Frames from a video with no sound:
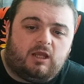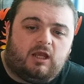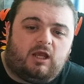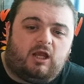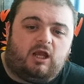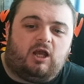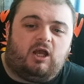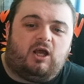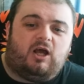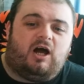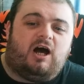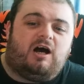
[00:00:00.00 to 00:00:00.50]

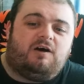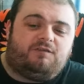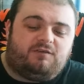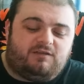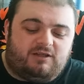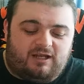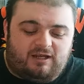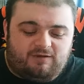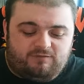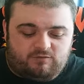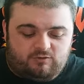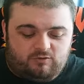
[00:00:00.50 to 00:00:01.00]
After
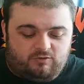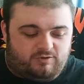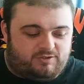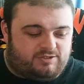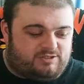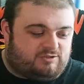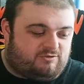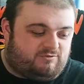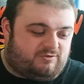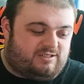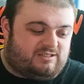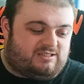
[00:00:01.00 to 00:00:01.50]
that, of
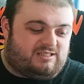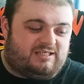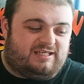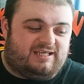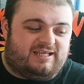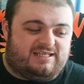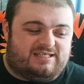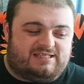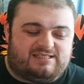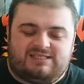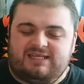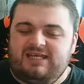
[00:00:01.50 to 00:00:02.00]
course, Grizzly
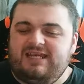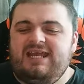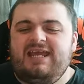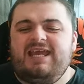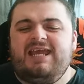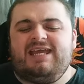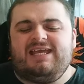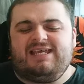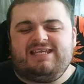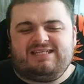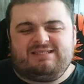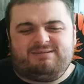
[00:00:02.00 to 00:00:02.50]

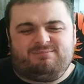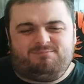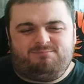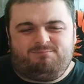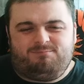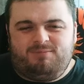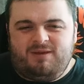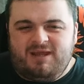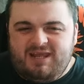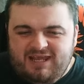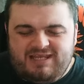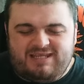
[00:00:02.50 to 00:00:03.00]
is
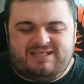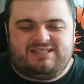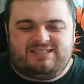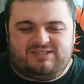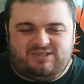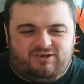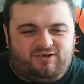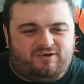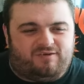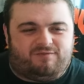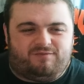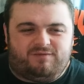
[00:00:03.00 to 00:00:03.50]
pissed
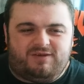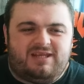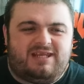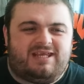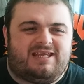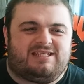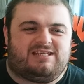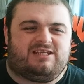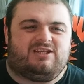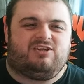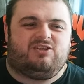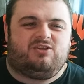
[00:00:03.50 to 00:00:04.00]
off. He
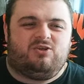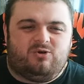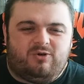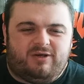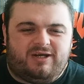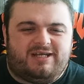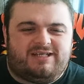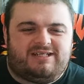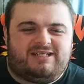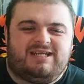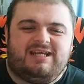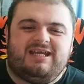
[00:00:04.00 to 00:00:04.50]
is
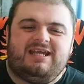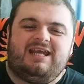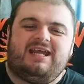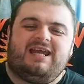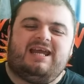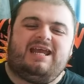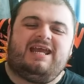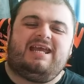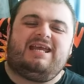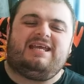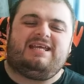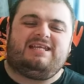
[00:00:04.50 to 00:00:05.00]
annoyed.
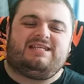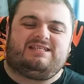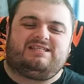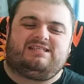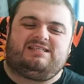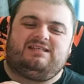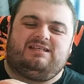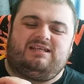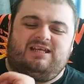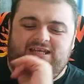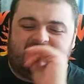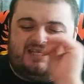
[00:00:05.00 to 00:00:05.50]
He
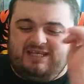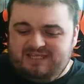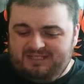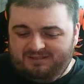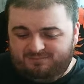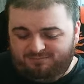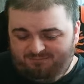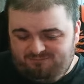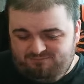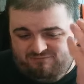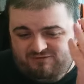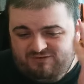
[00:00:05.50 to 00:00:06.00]
is
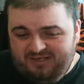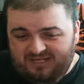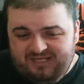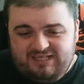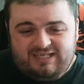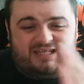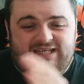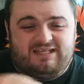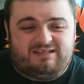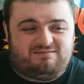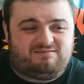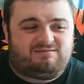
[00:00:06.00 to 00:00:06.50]

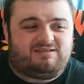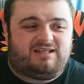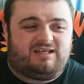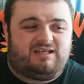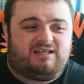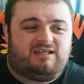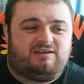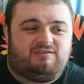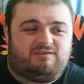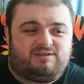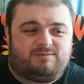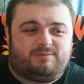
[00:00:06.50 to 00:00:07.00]
really in
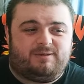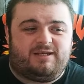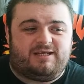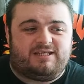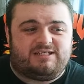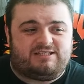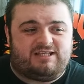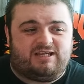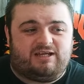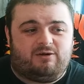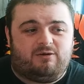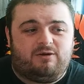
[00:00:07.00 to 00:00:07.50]
another
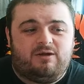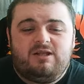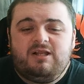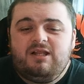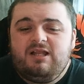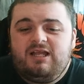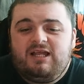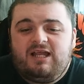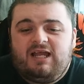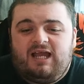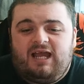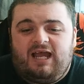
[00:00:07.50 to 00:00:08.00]
space now,
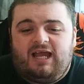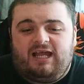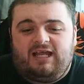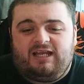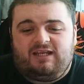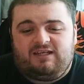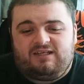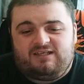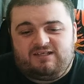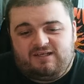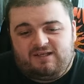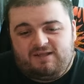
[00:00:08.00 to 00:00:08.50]

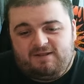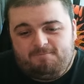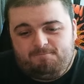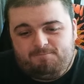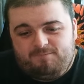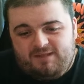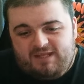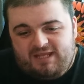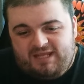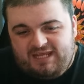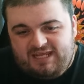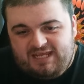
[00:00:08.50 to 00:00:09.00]
and
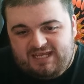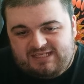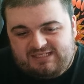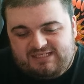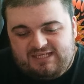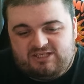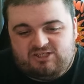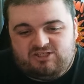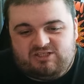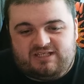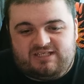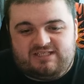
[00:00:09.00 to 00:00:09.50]
he
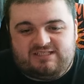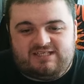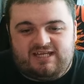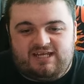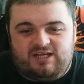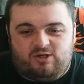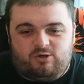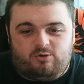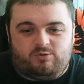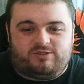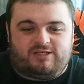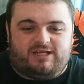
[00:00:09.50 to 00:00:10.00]
essentially
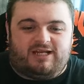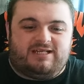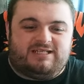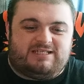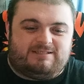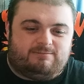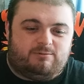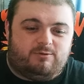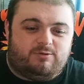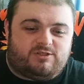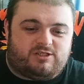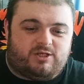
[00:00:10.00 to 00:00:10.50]
tells
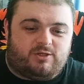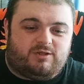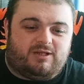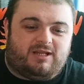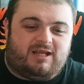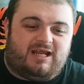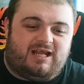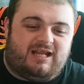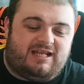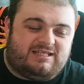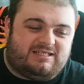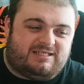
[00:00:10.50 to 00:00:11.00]
Anthony Musso
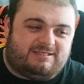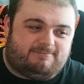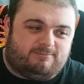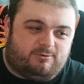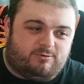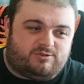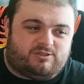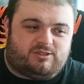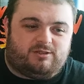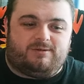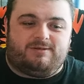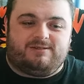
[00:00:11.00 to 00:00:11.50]
that Anthony
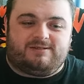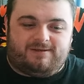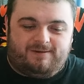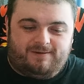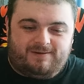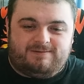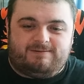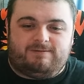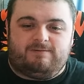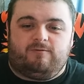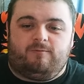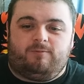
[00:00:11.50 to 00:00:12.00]
Musso is
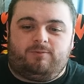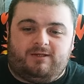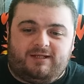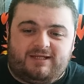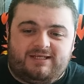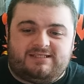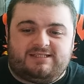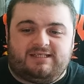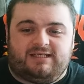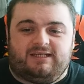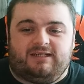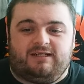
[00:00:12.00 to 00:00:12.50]
going to be
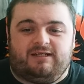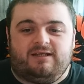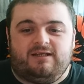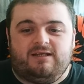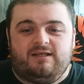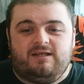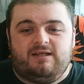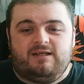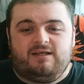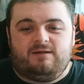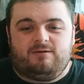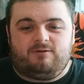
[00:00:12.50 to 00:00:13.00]
replacing
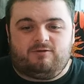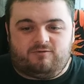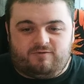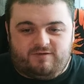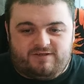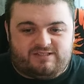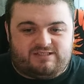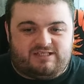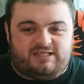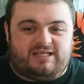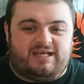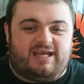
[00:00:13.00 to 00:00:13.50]

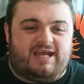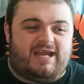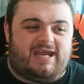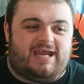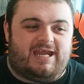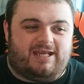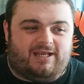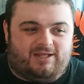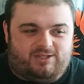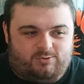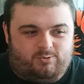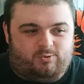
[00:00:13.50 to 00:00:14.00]
Grizzly
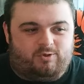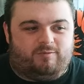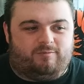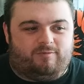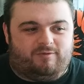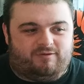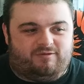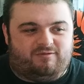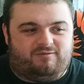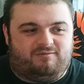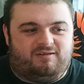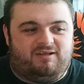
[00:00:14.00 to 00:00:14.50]
in the
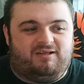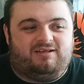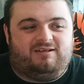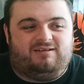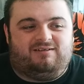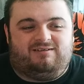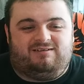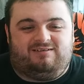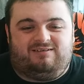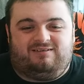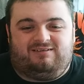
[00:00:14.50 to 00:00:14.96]
tournament. Then